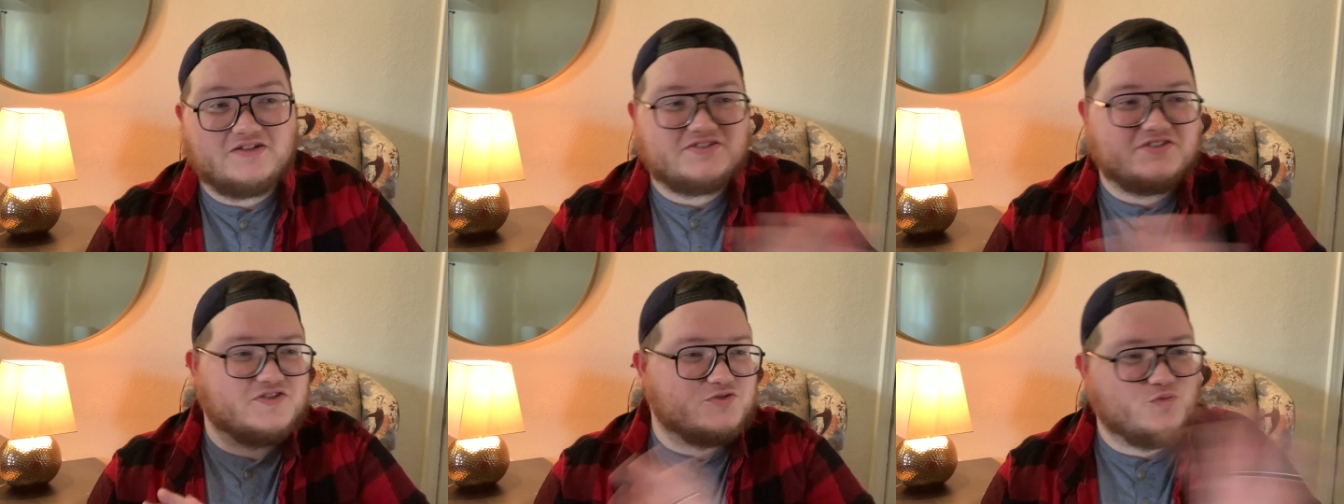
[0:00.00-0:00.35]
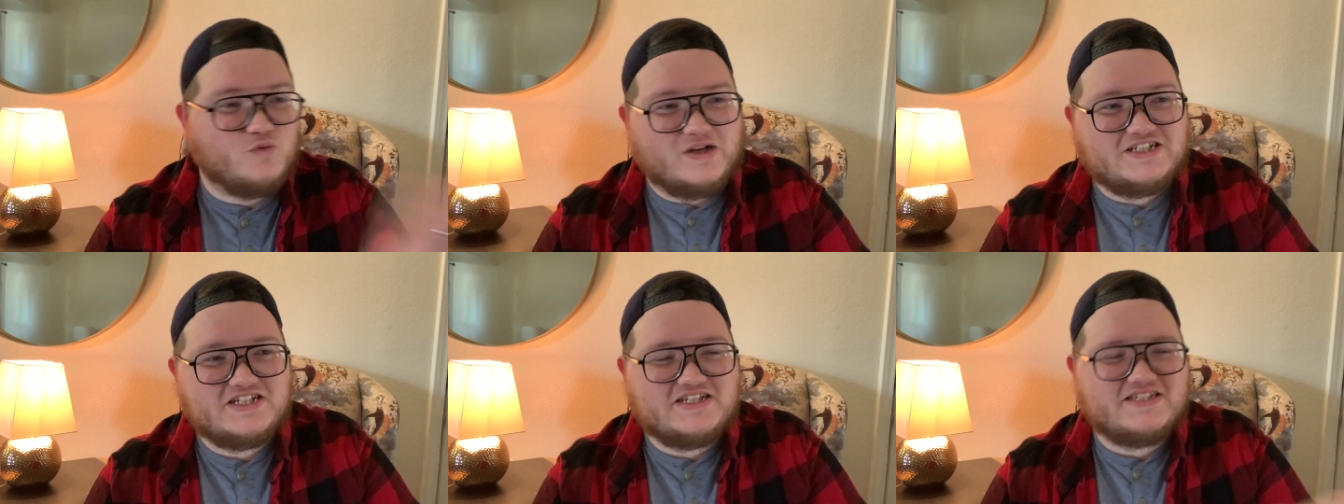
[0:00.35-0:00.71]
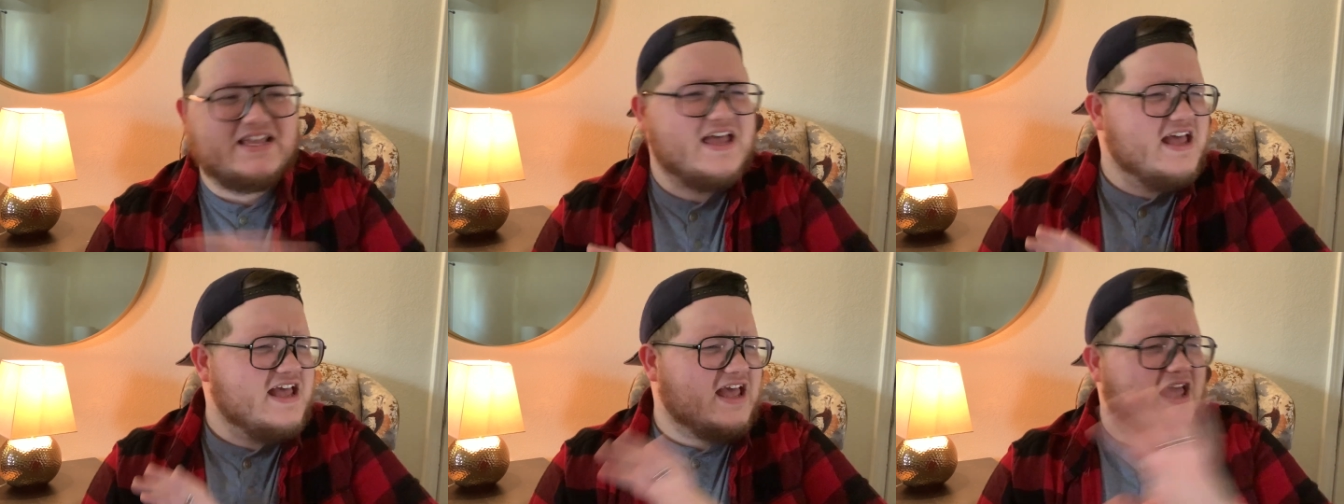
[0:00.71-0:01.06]
So there's witches
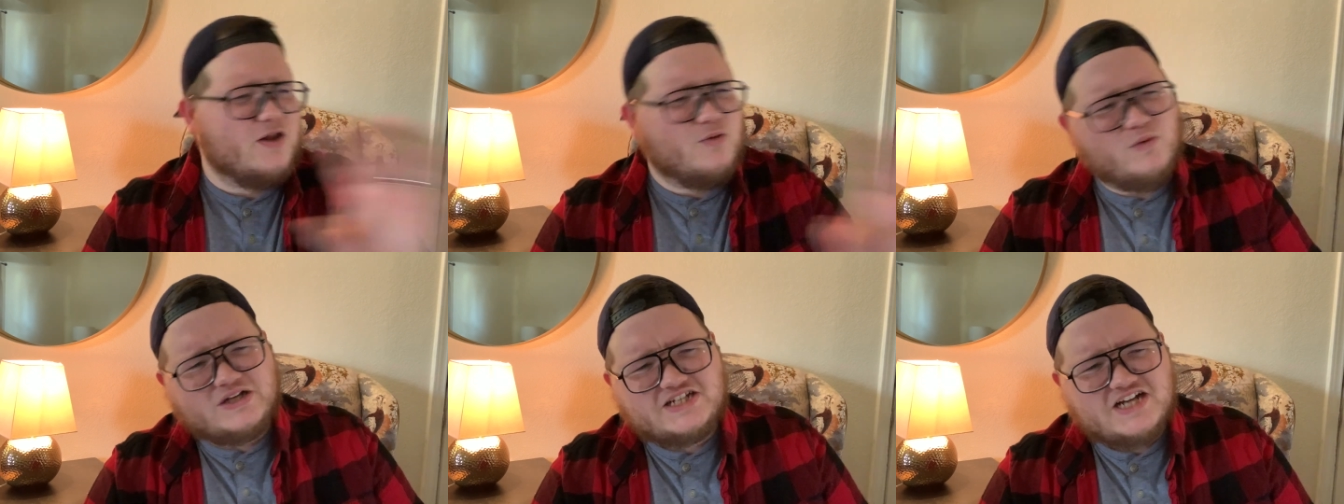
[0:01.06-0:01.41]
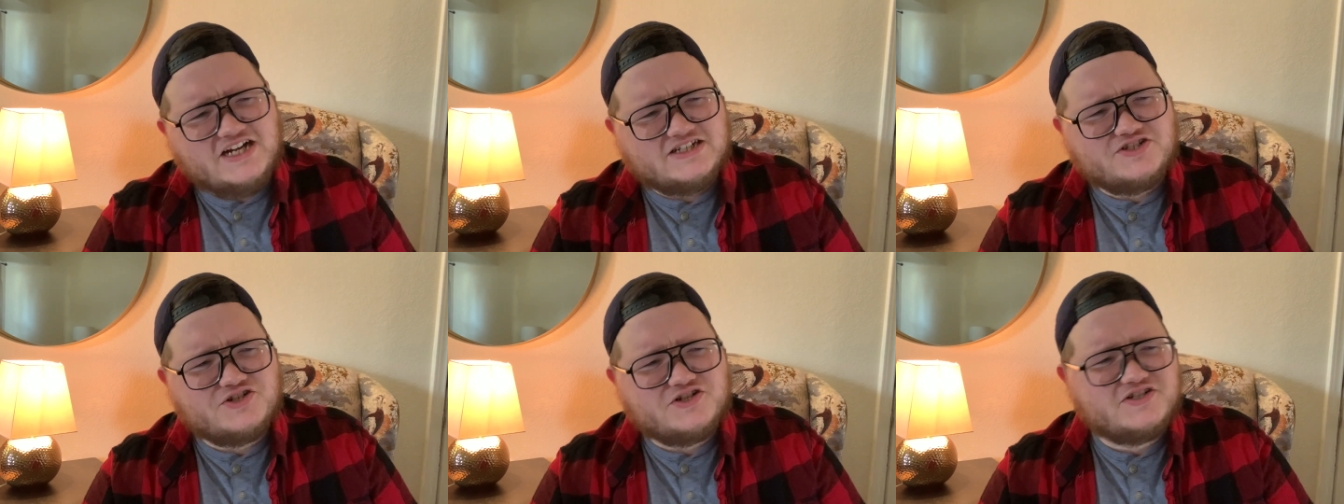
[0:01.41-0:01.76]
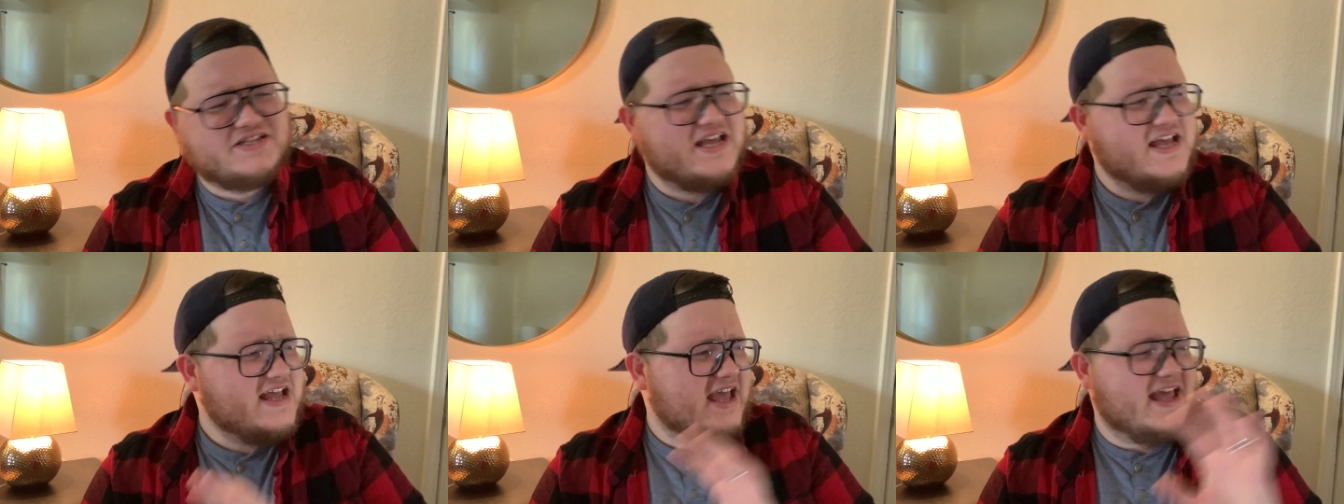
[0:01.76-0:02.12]
and witch hunters
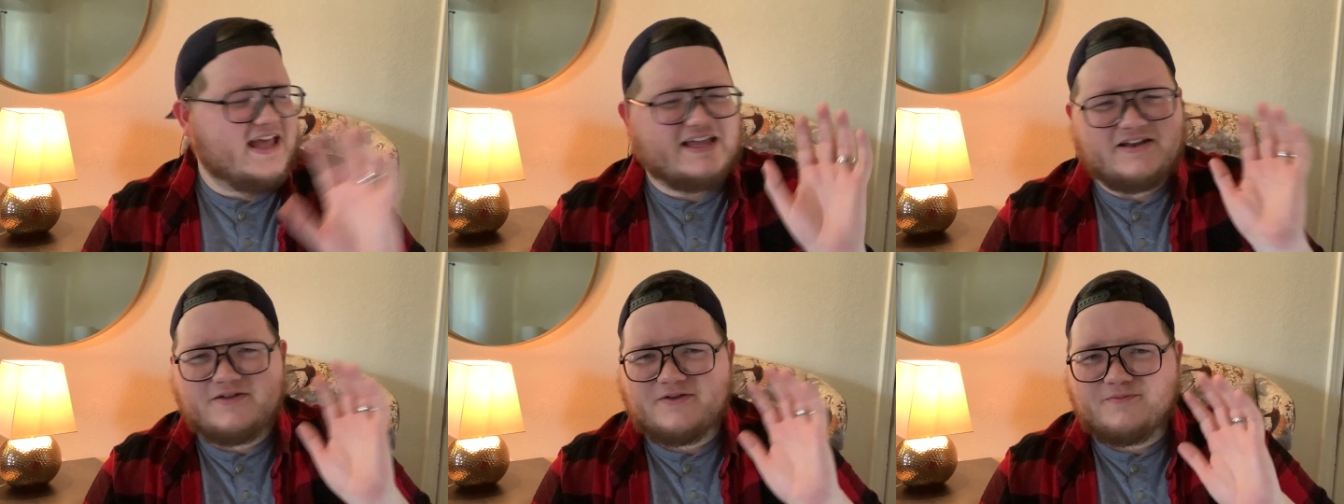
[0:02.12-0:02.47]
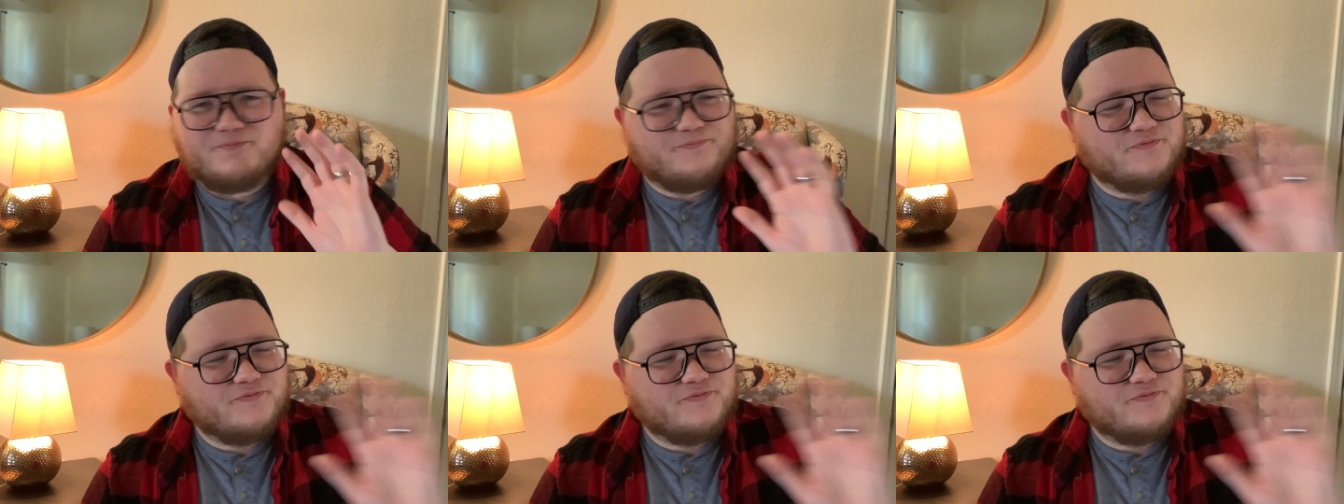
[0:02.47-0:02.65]
and